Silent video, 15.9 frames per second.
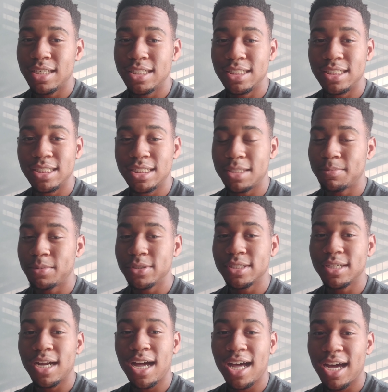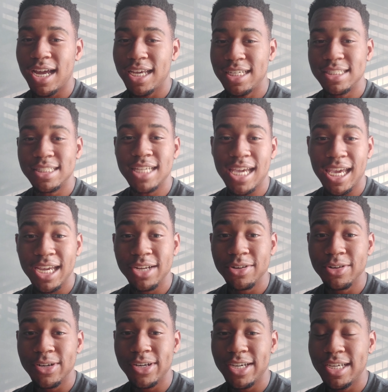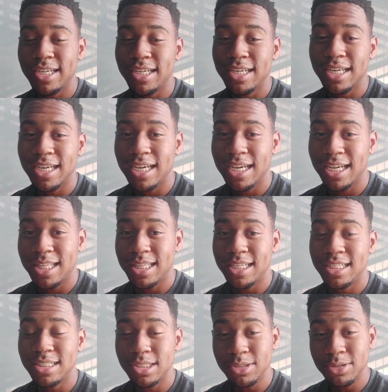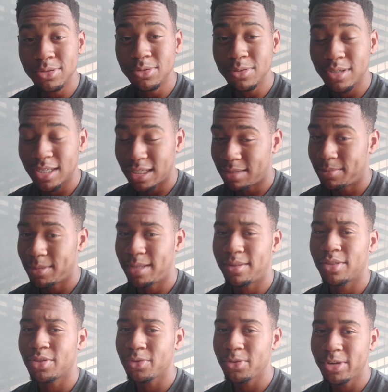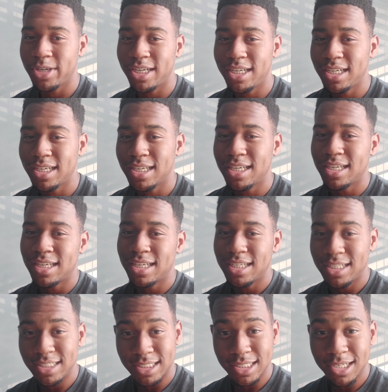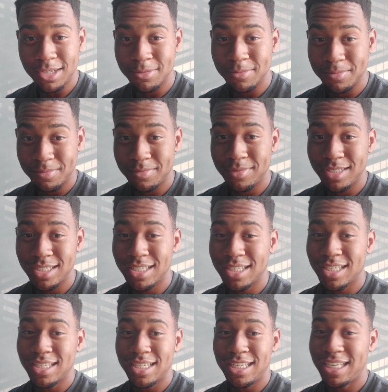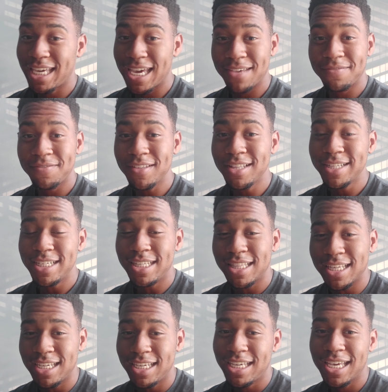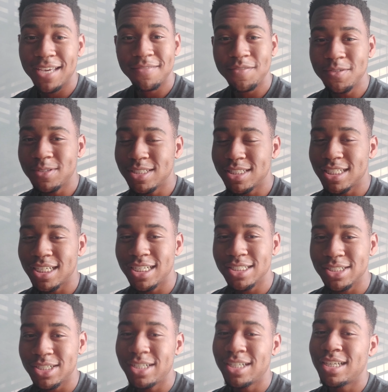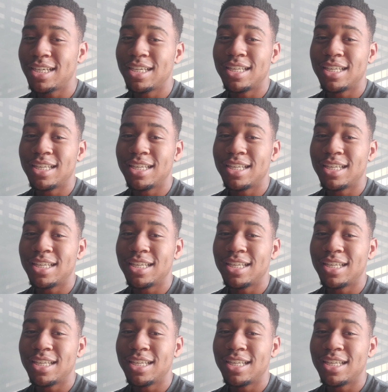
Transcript: His tempers are high, he's angry. And then three, he's numb. He can't feel anything. He can't feel the taser.